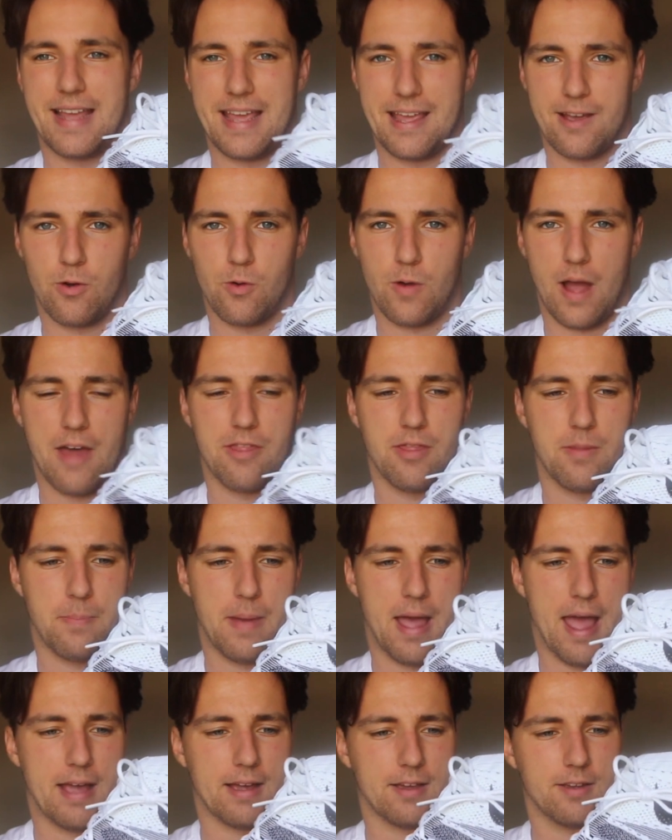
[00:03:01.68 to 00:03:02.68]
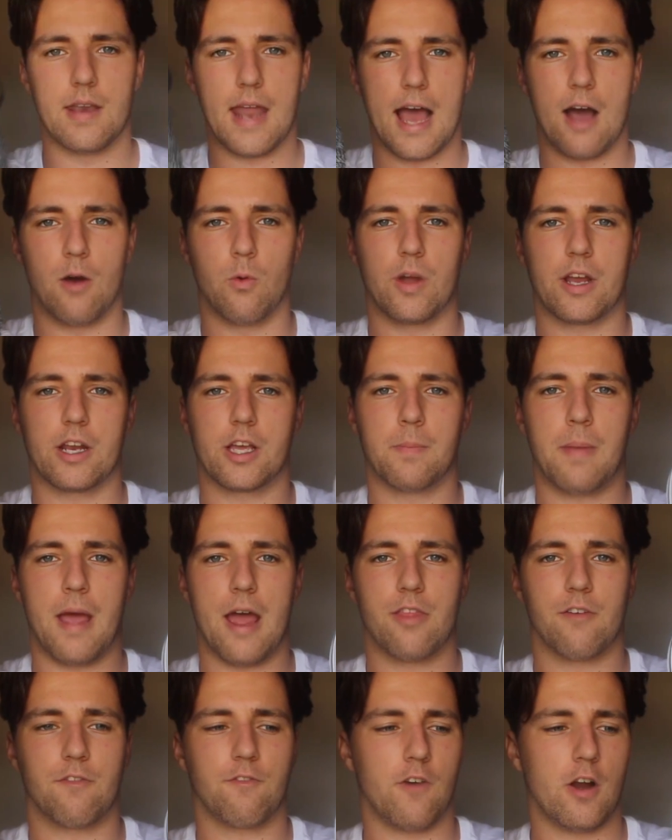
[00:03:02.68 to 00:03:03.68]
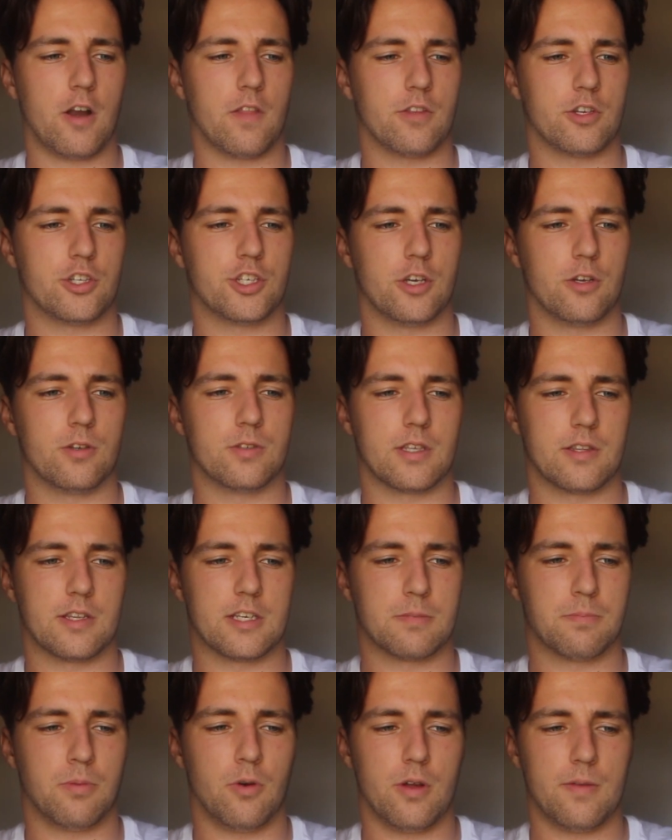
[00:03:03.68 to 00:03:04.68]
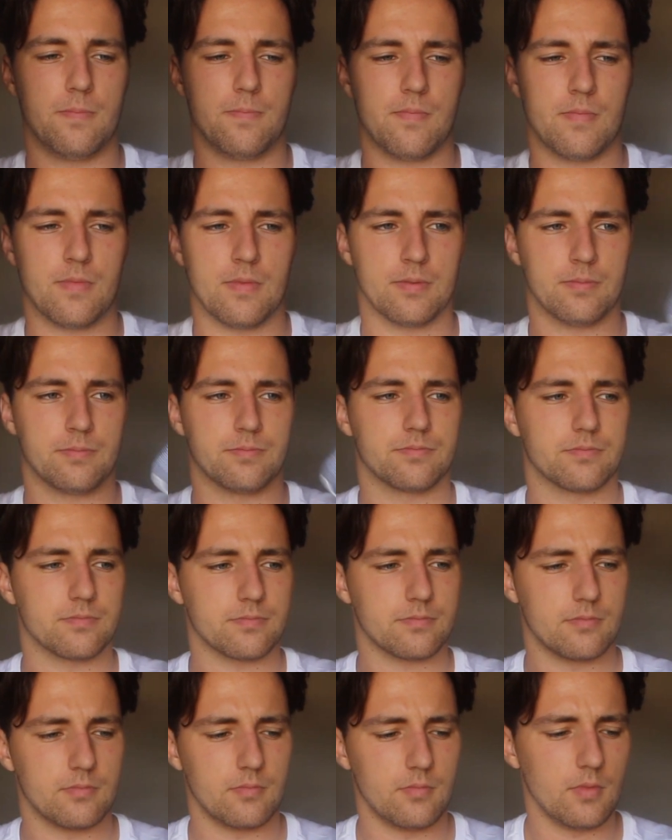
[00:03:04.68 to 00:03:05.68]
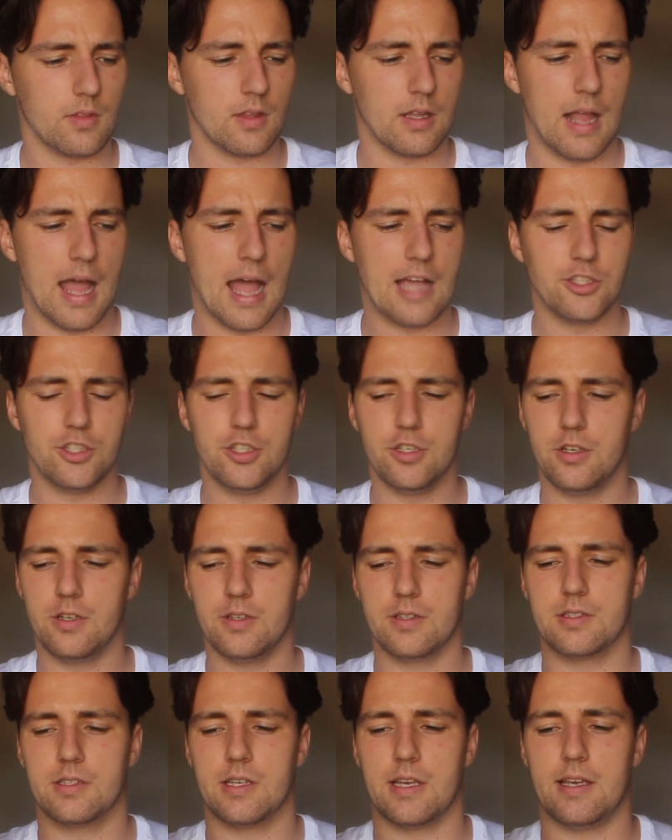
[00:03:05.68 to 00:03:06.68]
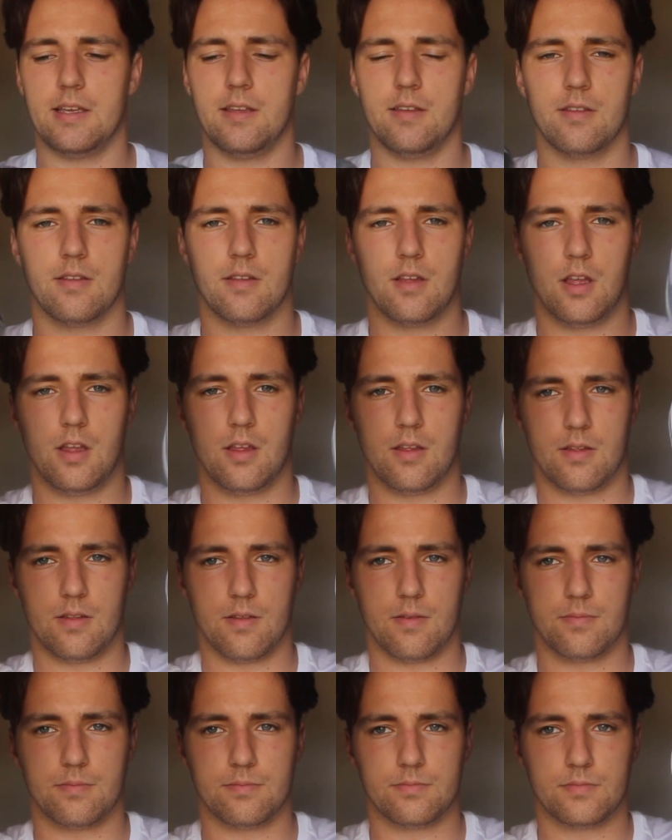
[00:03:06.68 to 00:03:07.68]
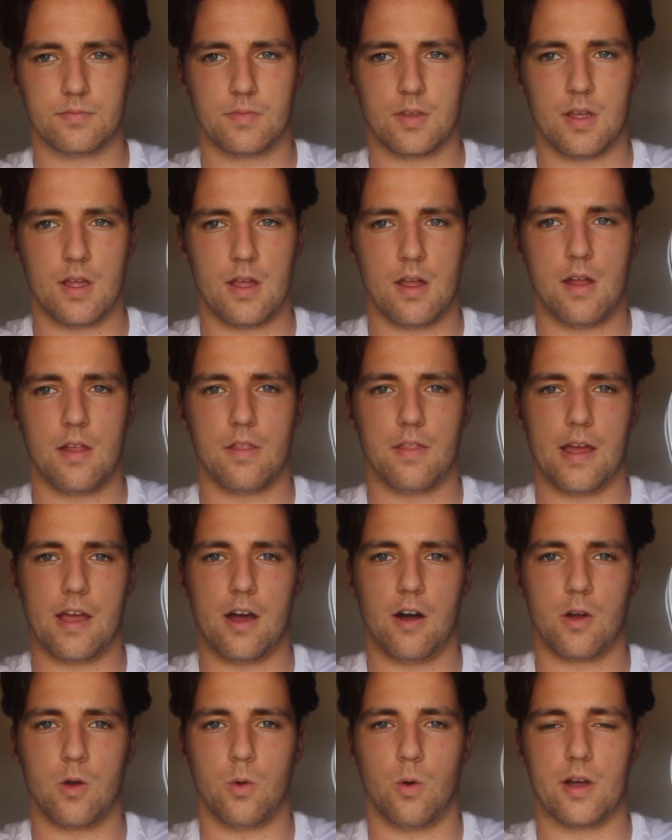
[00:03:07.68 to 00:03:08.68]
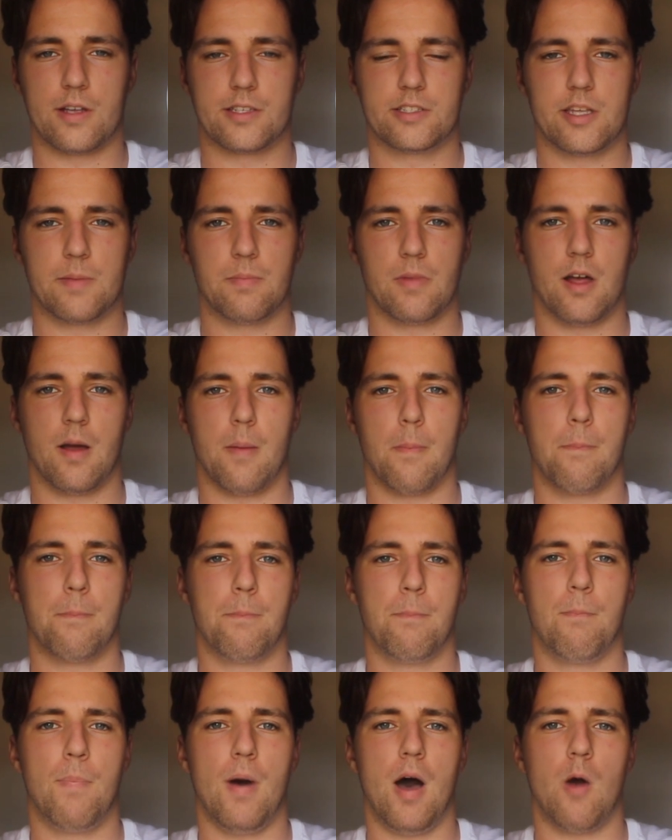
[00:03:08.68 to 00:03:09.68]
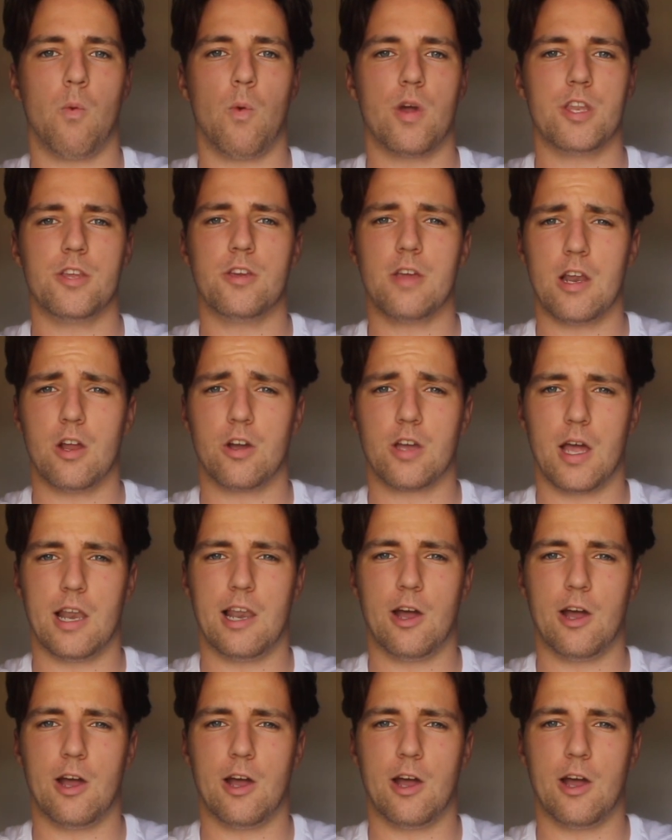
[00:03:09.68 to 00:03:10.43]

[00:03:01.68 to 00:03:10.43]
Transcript: heel at the back. Now we're going to compare the front of the shoes at this point. As you can see, they are quite similar, but when you look a